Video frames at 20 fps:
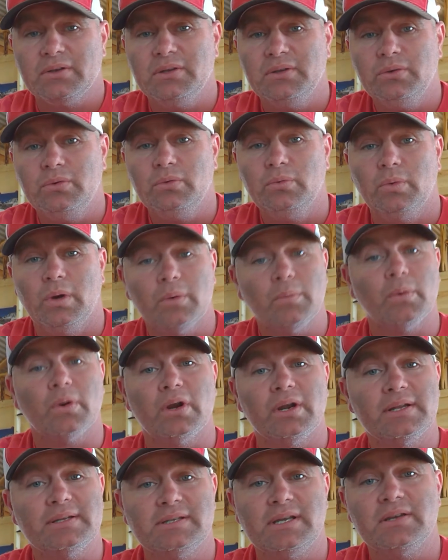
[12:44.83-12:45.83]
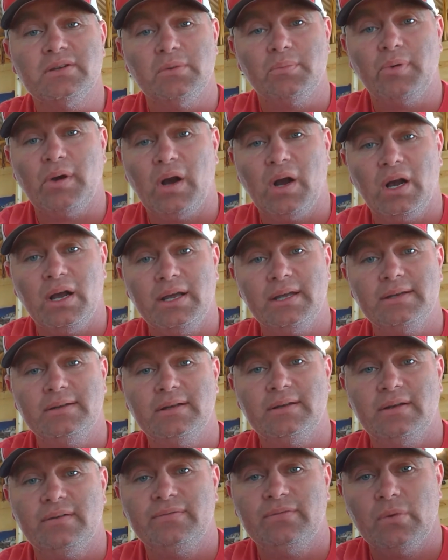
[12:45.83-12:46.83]
you what we're going to dig your
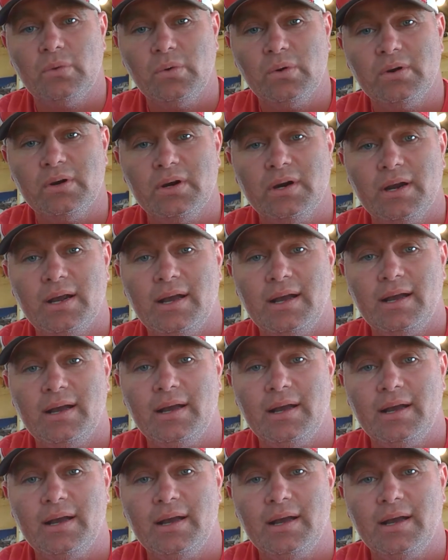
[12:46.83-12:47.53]
pond for,